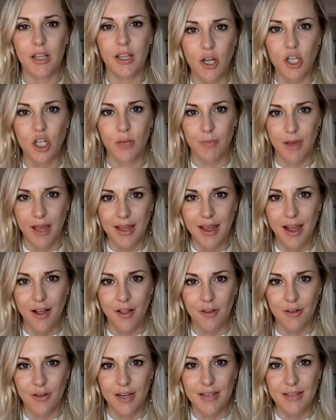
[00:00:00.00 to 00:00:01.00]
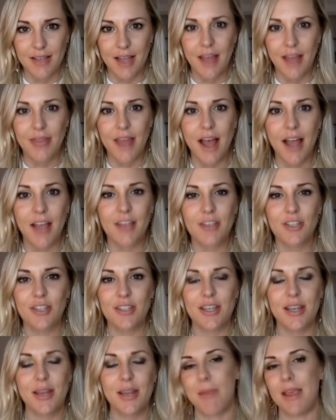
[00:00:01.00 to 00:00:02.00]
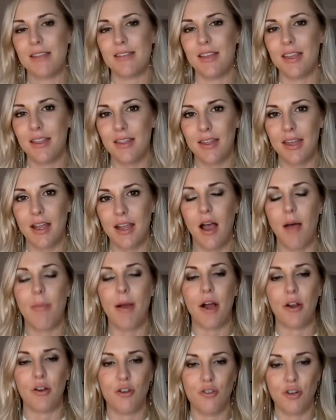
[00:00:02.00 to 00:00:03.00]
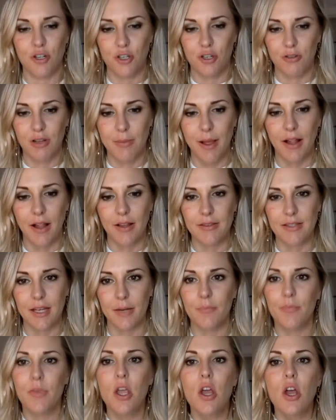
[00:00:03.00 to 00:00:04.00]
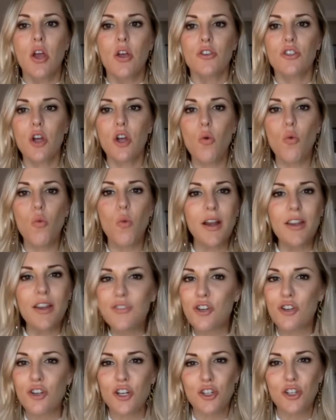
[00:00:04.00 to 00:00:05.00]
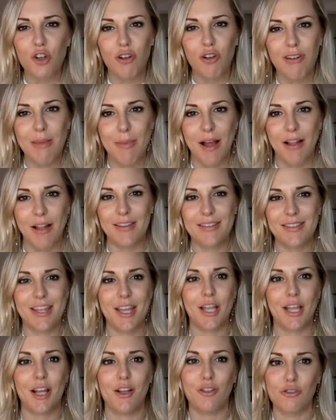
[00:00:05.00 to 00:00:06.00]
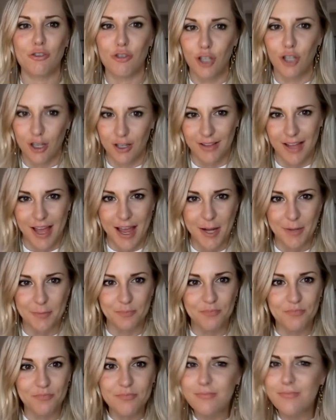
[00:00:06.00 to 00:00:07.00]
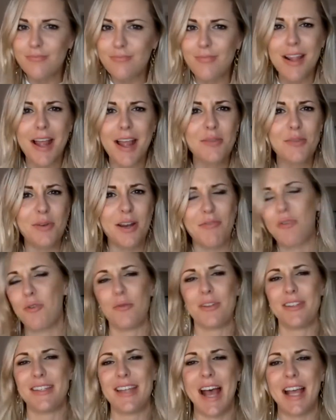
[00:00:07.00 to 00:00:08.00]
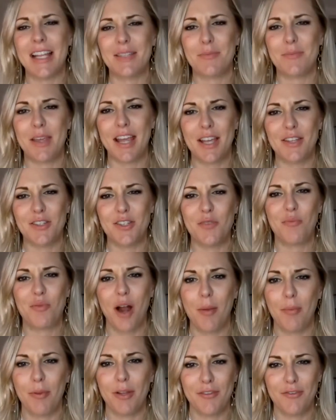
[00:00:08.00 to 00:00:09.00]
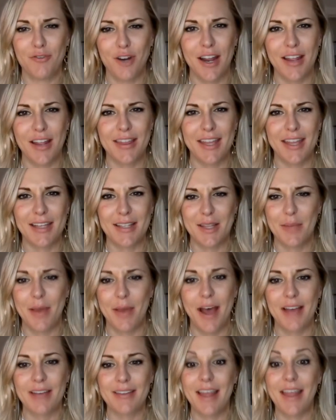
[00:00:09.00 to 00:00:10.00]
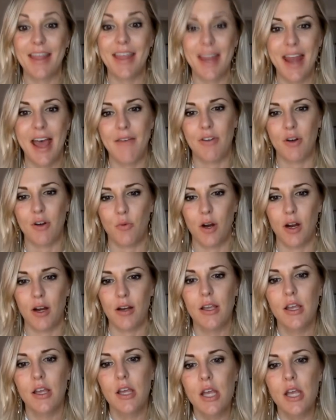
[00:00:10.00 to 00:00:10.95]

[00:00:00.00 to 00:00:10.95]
watching my calories. And that is just an amazing thing about nutritional rebalancing. So what does nutritional rebalancing look like? That's what everyone wants to ask, because you probably have tried things in the past that haven't worked.